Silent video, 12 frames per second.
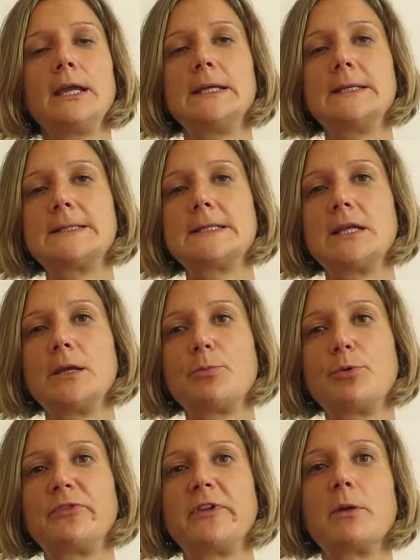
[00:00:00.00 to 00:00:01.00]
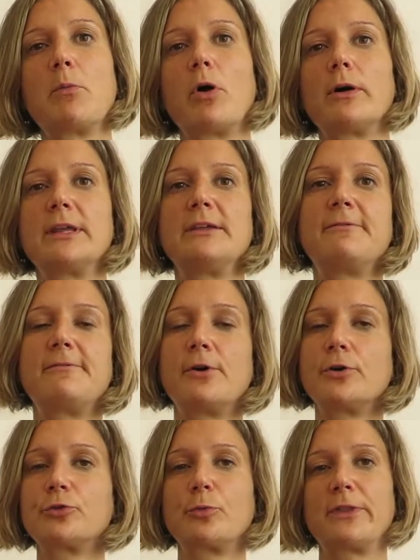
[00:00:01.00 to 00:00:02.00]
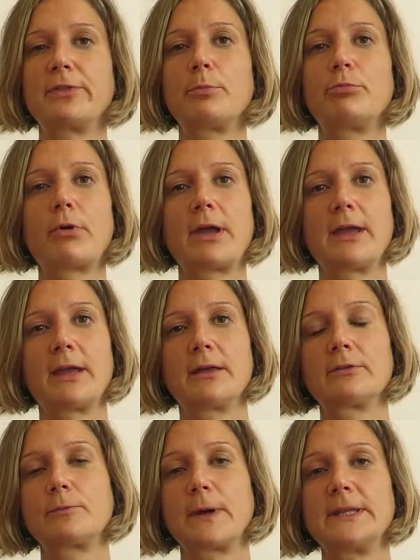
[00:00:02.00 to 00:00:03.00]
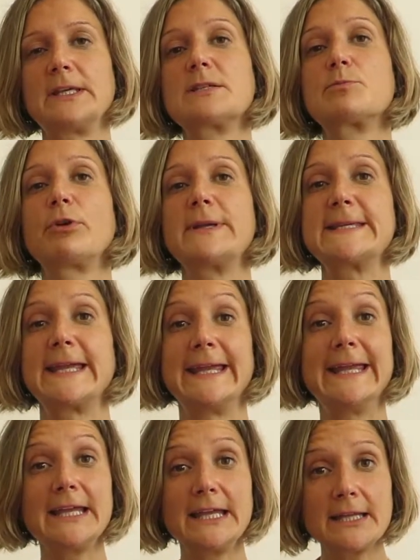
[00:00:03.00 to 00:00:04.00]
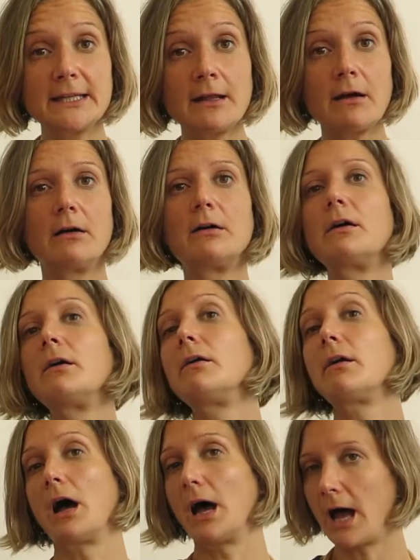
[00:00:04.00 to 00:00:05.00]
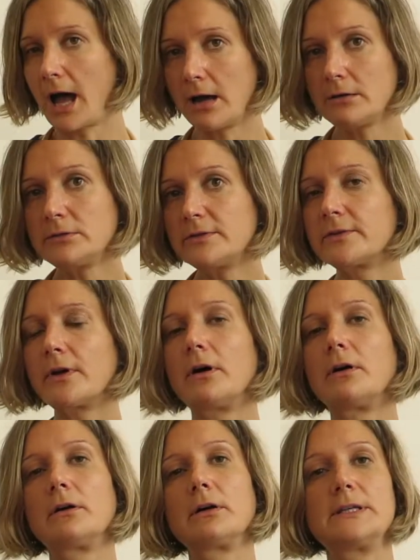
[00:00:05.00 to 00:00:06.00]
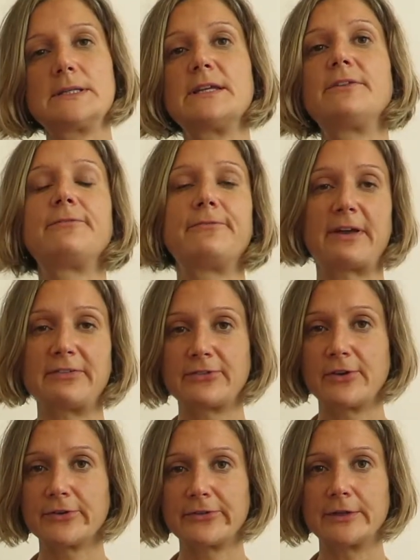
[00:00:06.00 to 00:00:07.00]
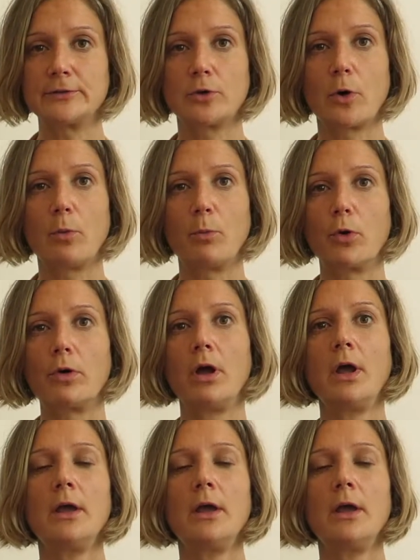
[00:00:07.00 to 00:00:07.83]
Is he putting more effort when he's breathing in or out? Or is it faster than normal?